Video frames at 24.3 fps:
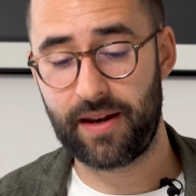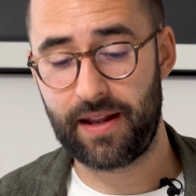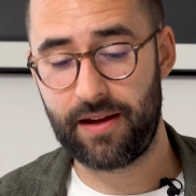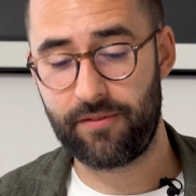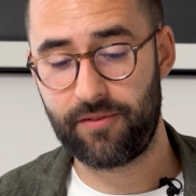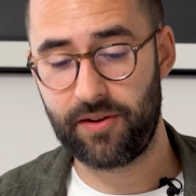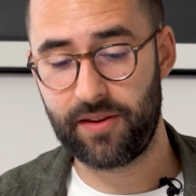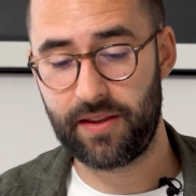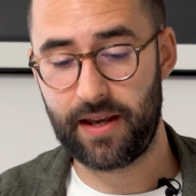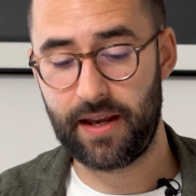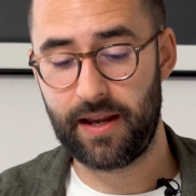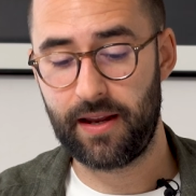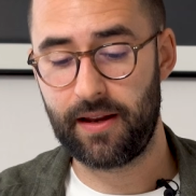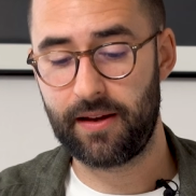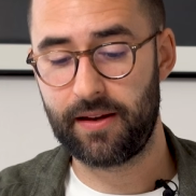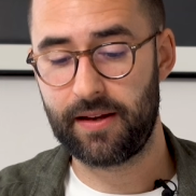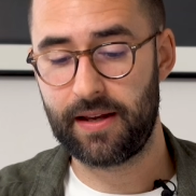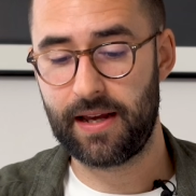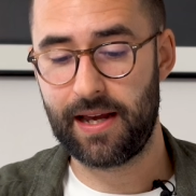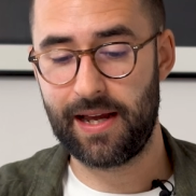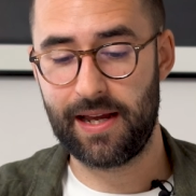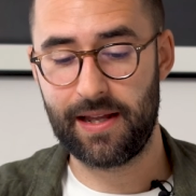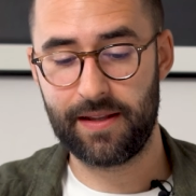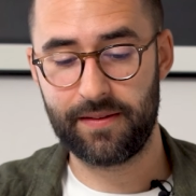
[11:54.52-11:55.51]
every day,
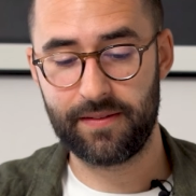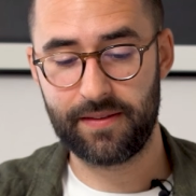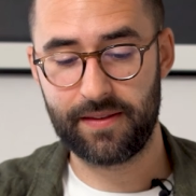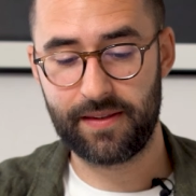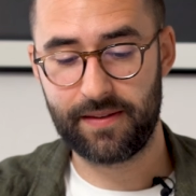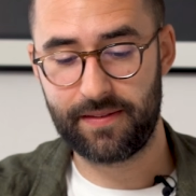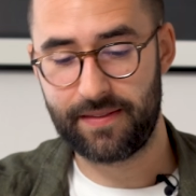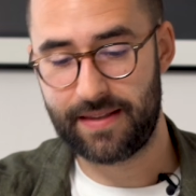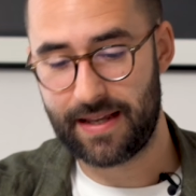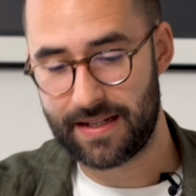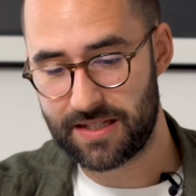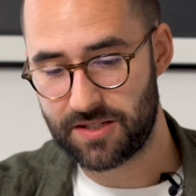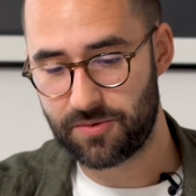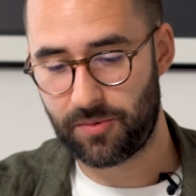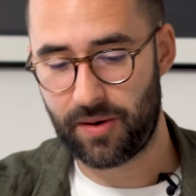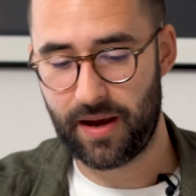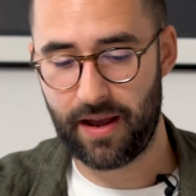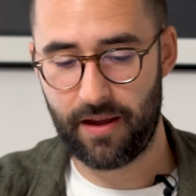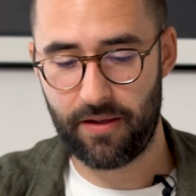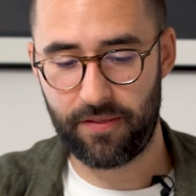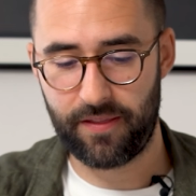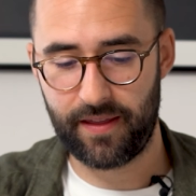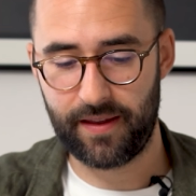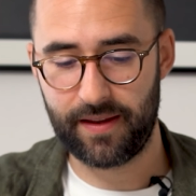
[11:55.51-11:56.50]
and that's why
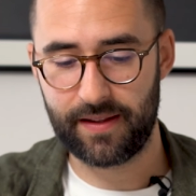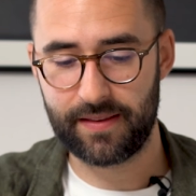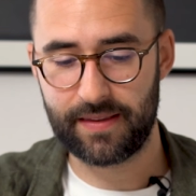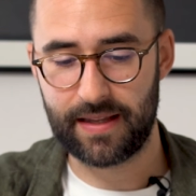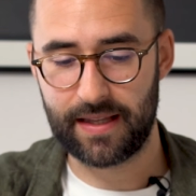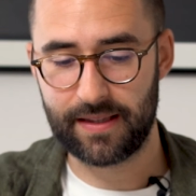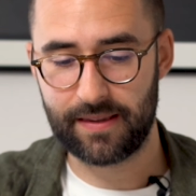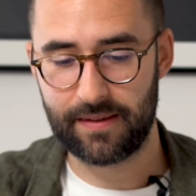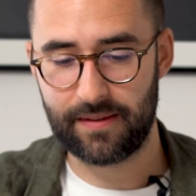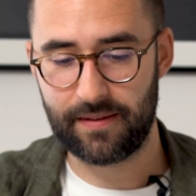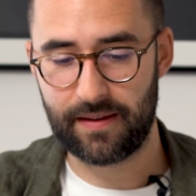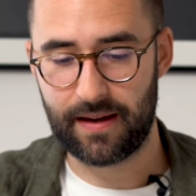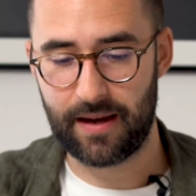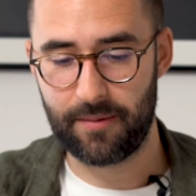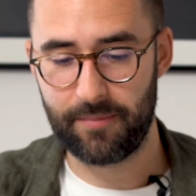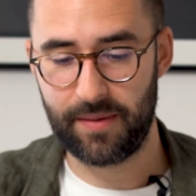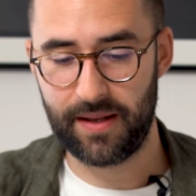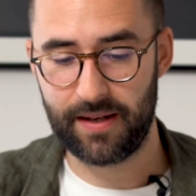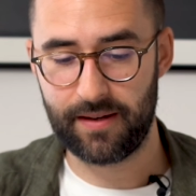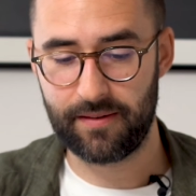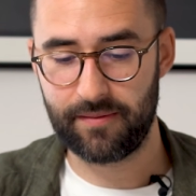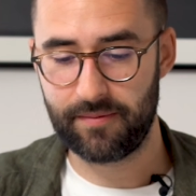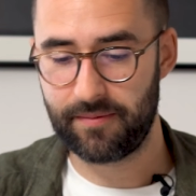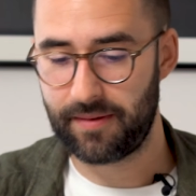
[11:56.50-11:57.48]
I think that, I
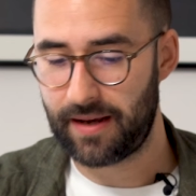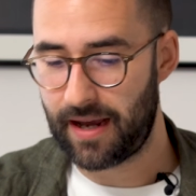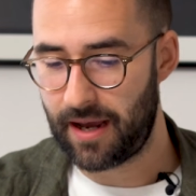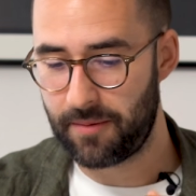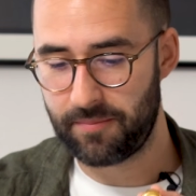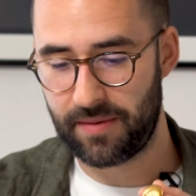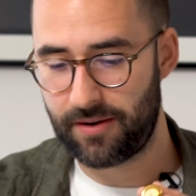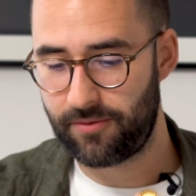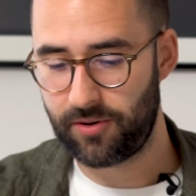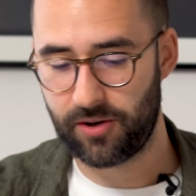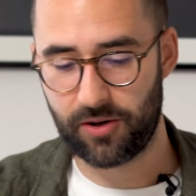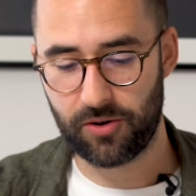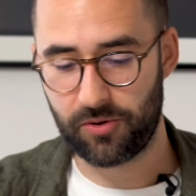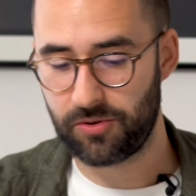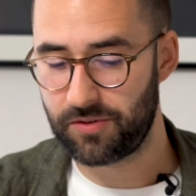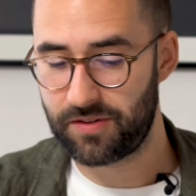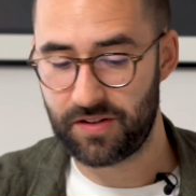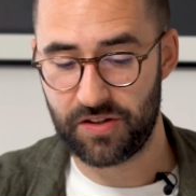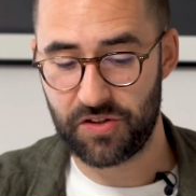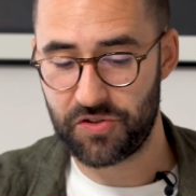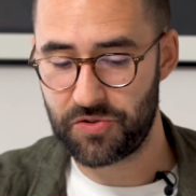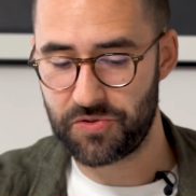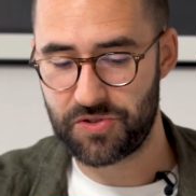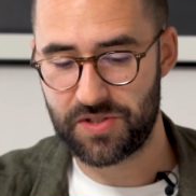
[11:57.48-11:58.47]
mean, I'm never going
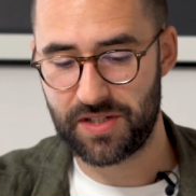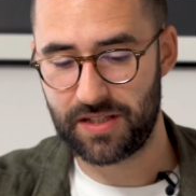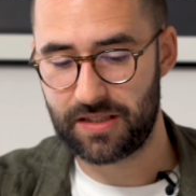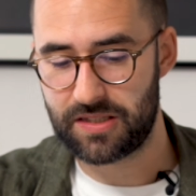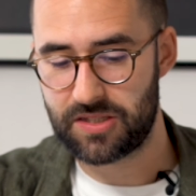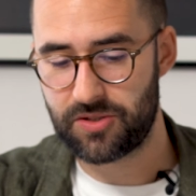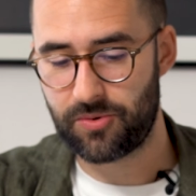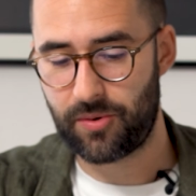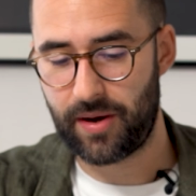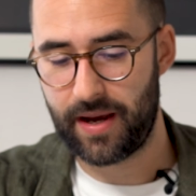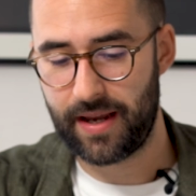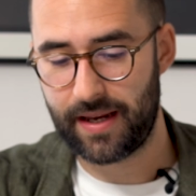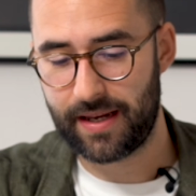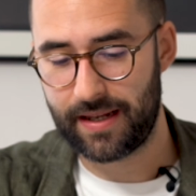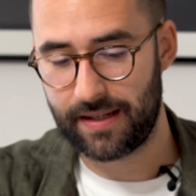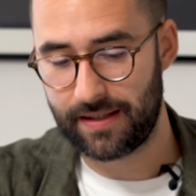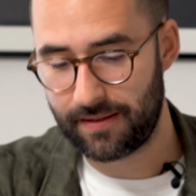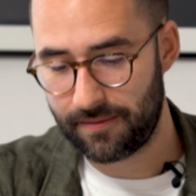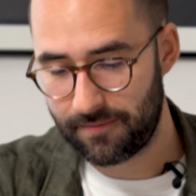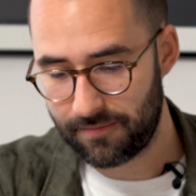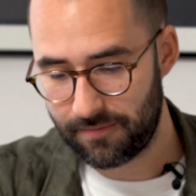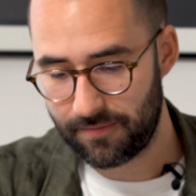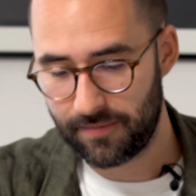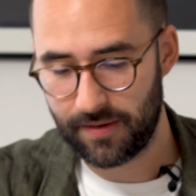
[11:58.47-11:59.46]
to use it, so I can
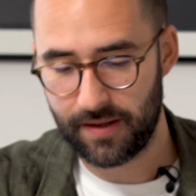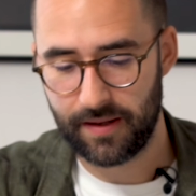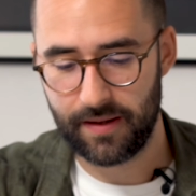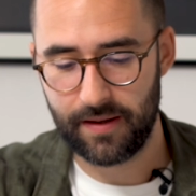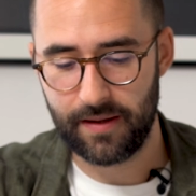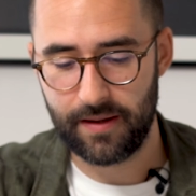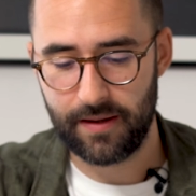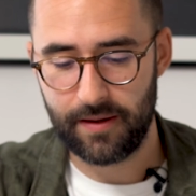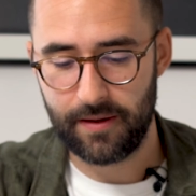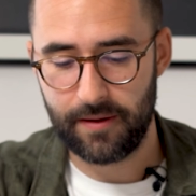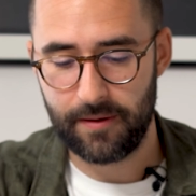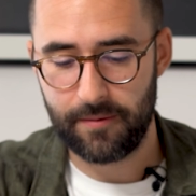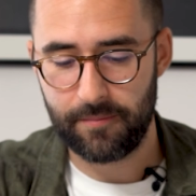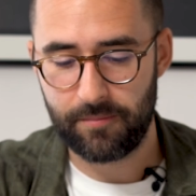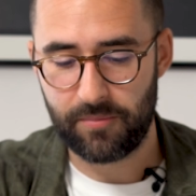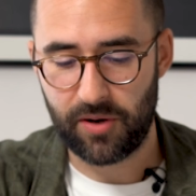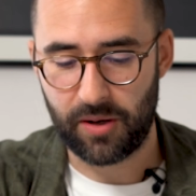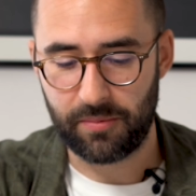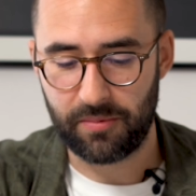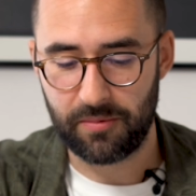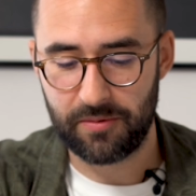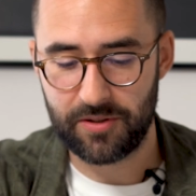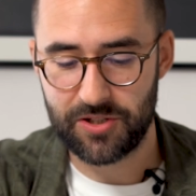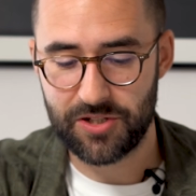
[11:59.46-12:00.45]

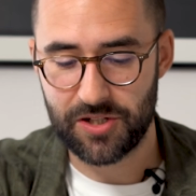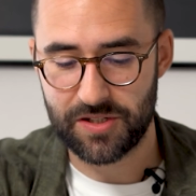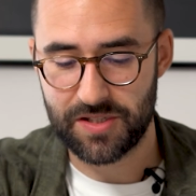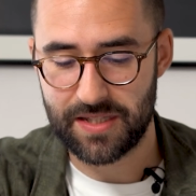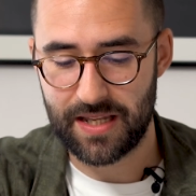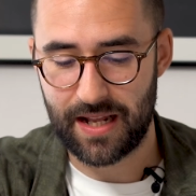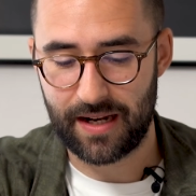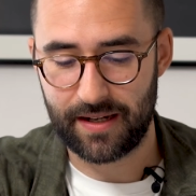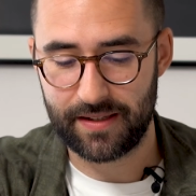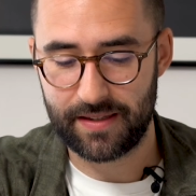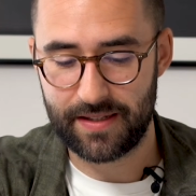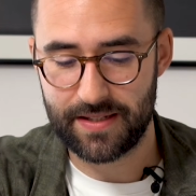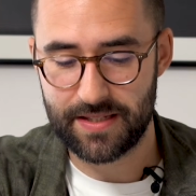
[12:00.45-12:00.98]
probably just sell it